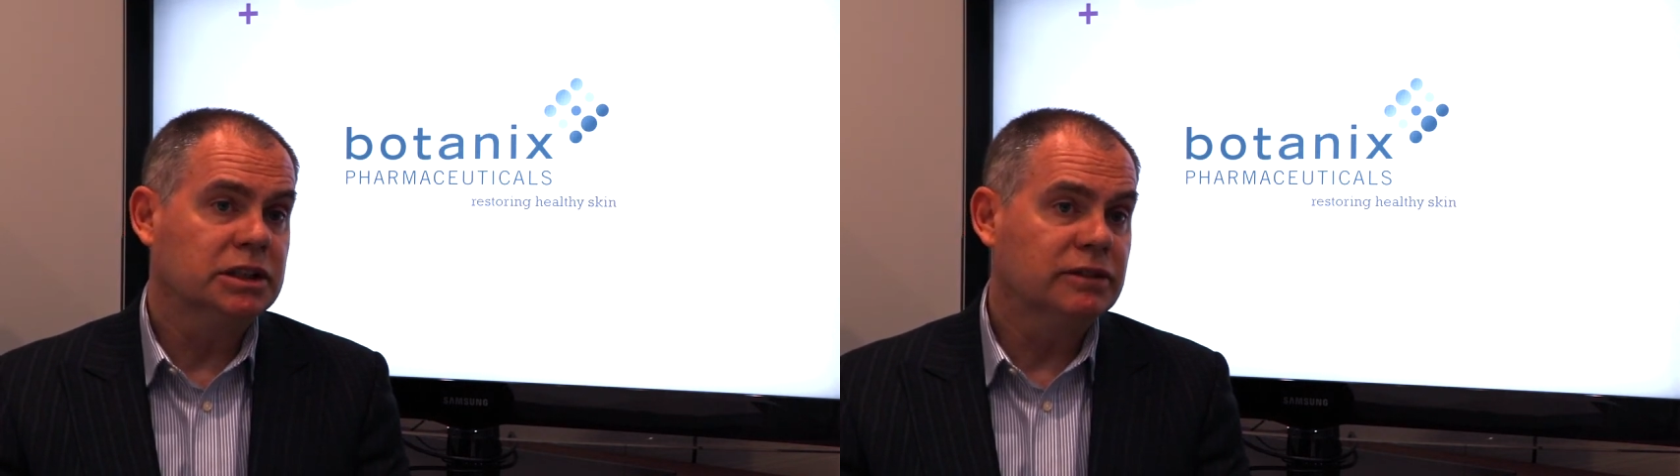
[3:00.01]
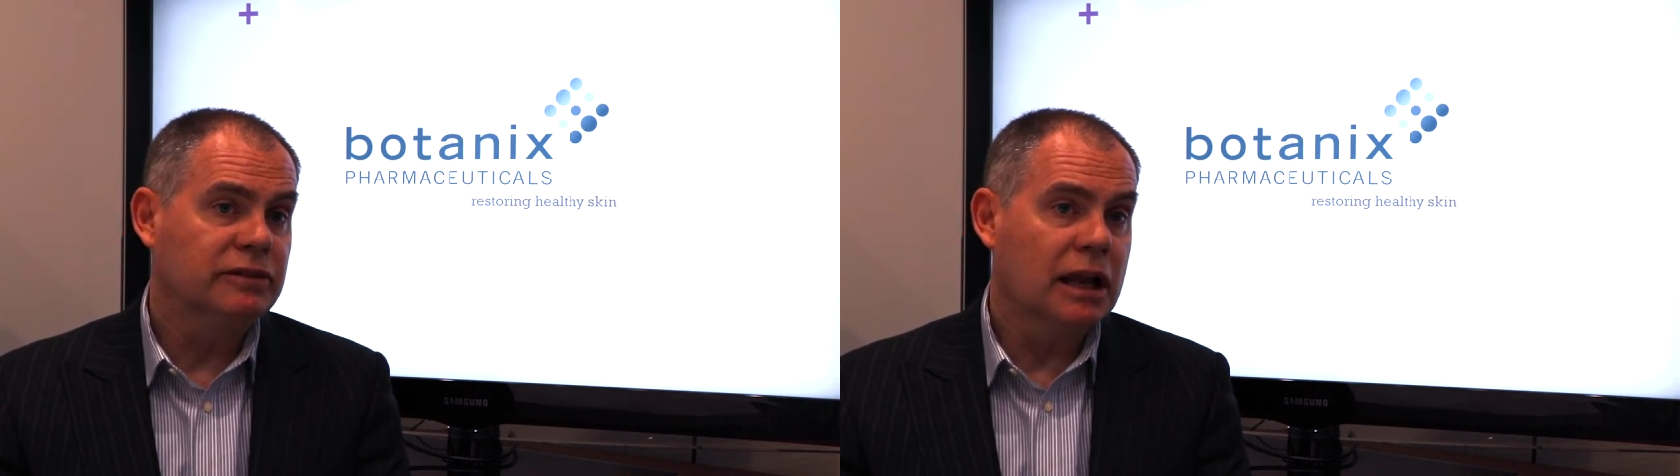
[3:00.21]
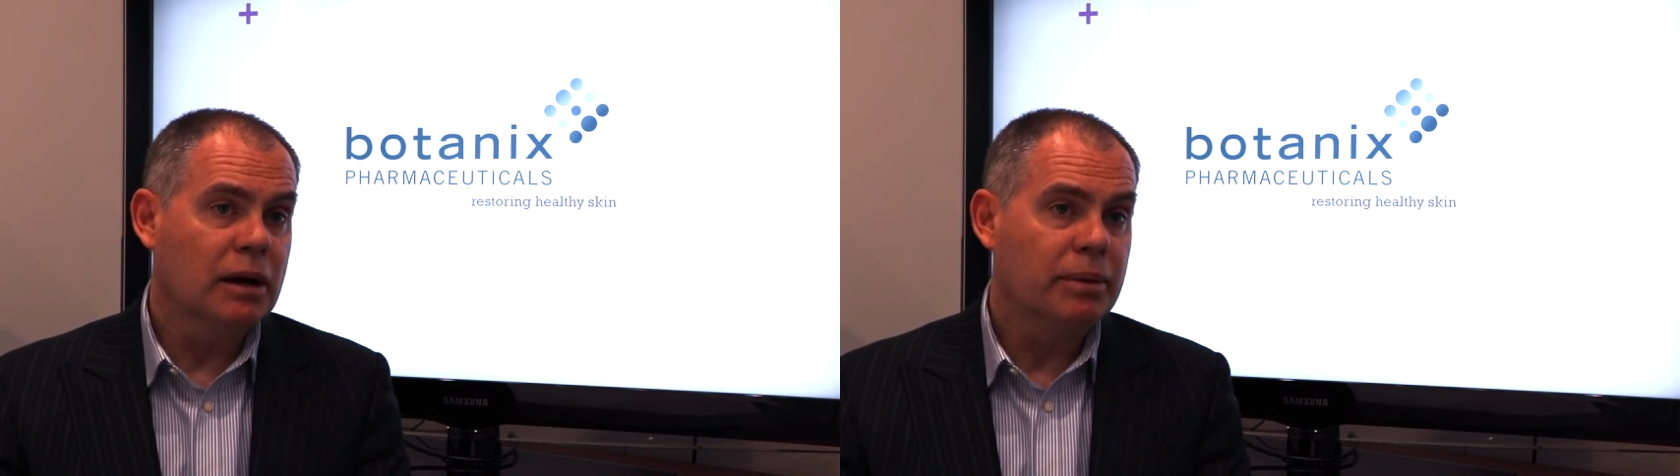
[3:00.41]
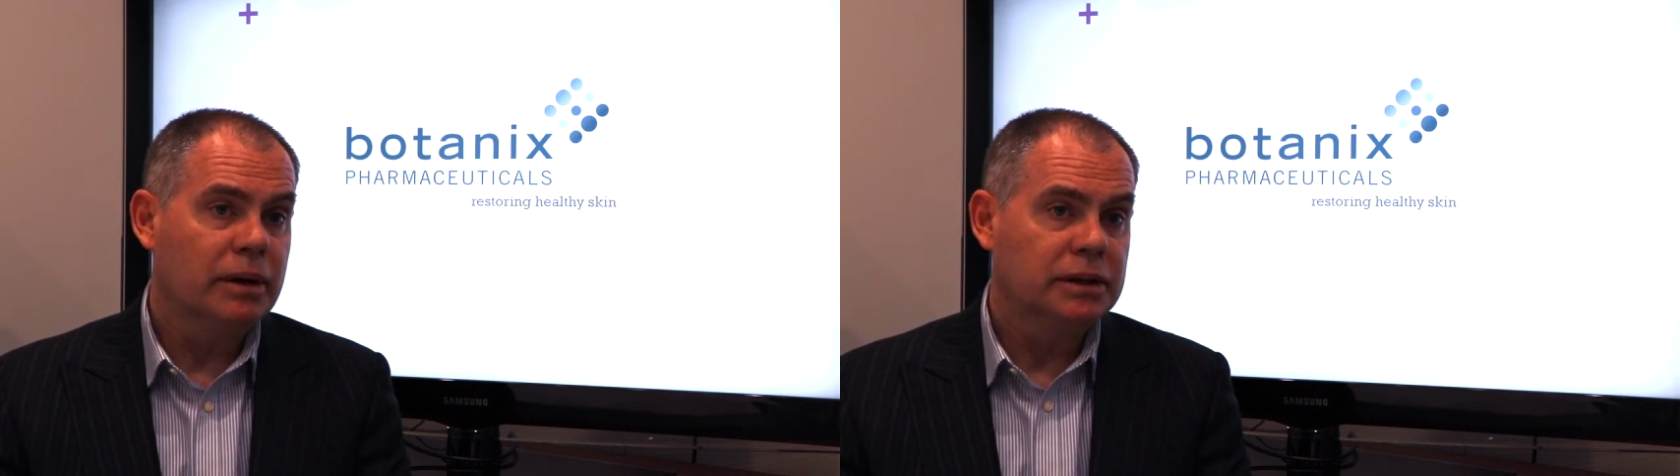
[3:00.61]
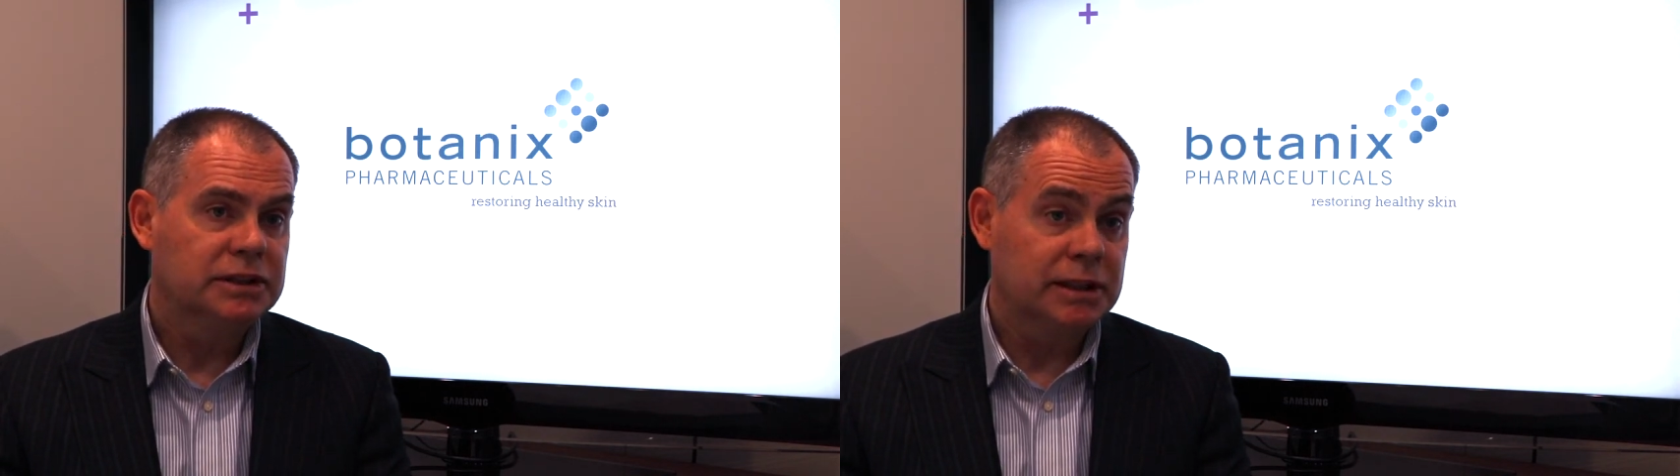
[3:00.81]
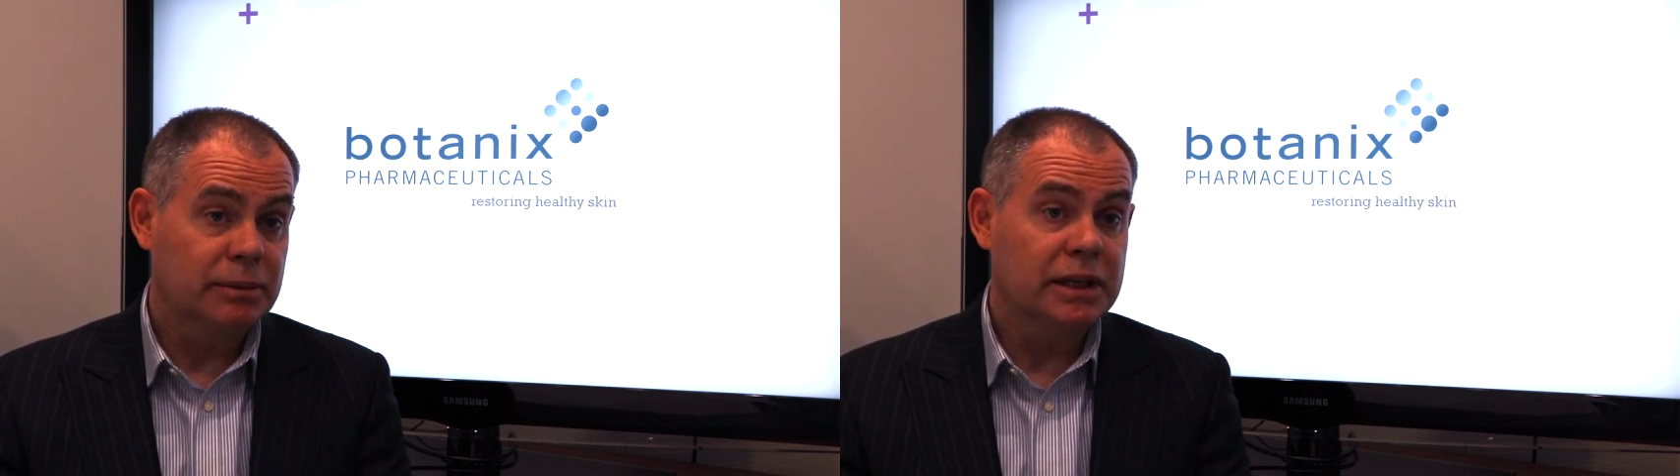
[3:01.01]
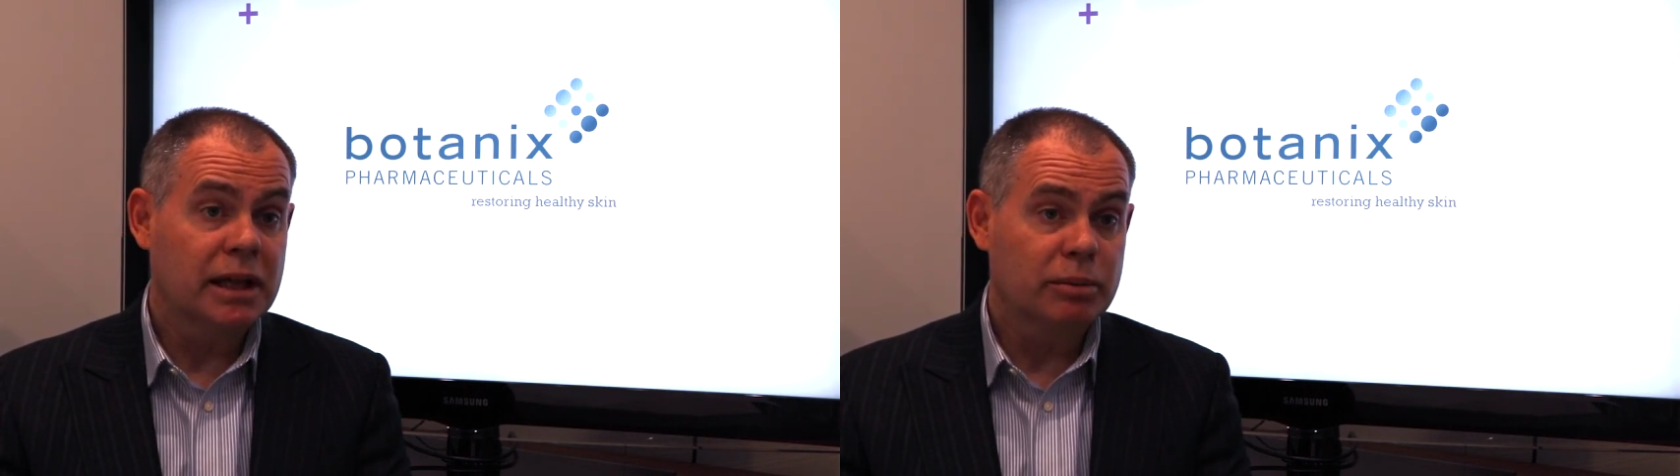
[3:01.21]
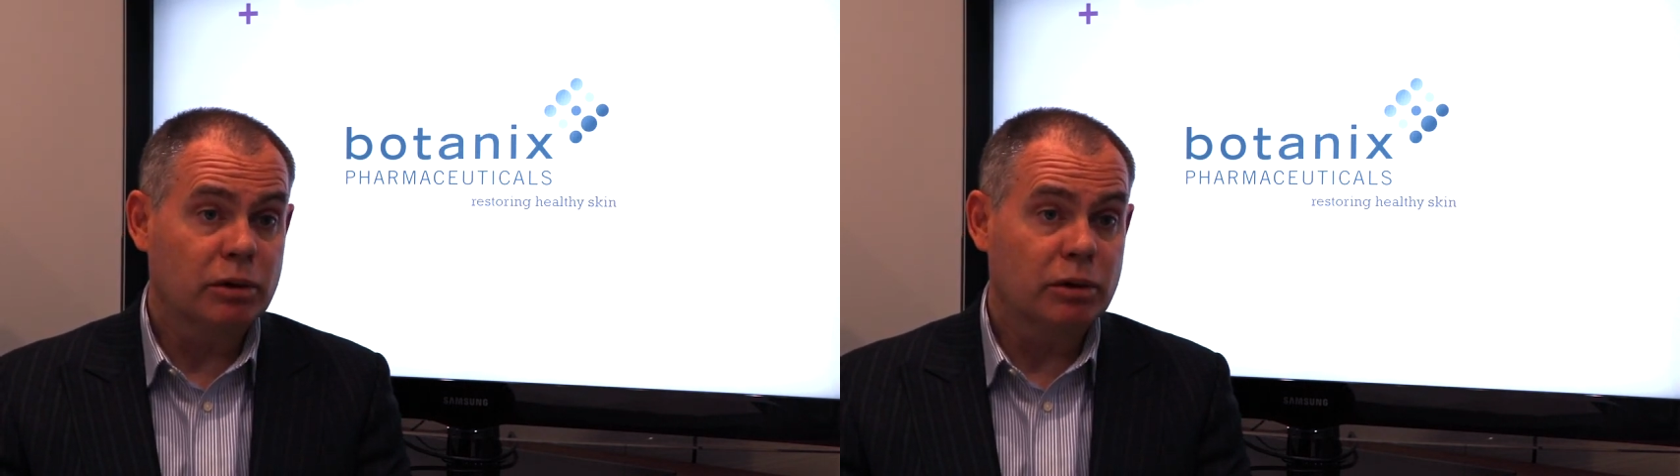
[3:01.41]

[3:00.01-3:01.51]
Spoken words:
develop some of the other